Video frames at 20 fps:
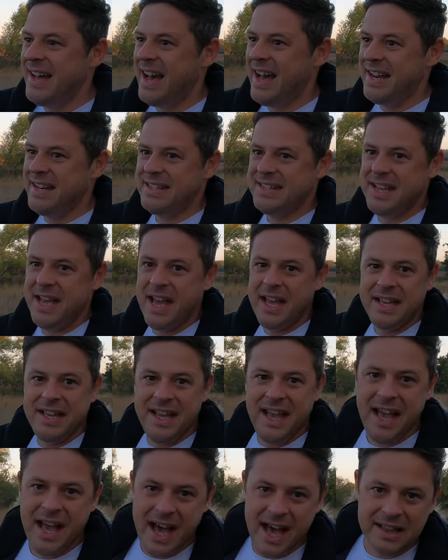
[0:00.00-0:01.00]
And uh,
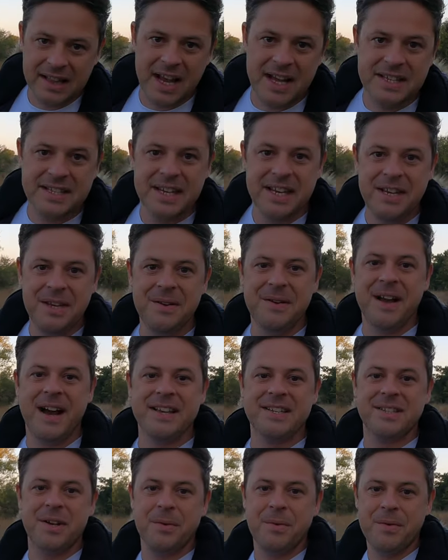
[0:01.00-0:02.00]
I'd like to take you
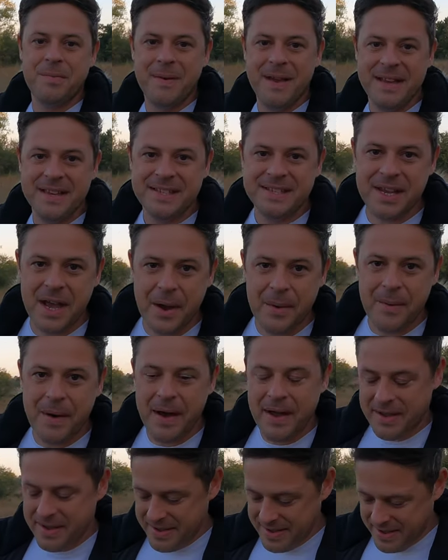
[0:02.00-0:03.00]
guys along with me. So
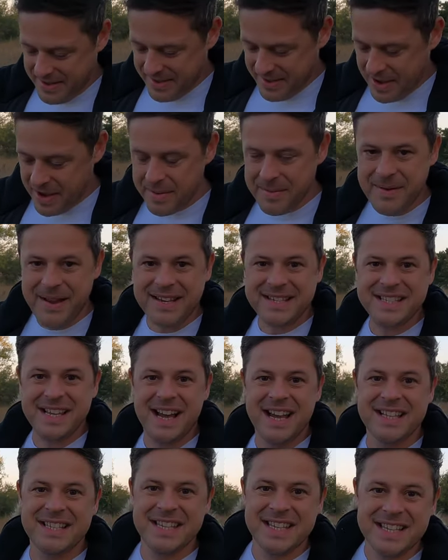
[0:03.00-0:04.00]
uh, hope you're
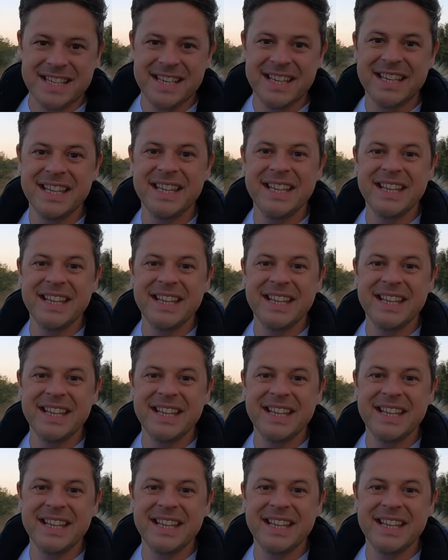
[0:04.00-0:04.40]
excited.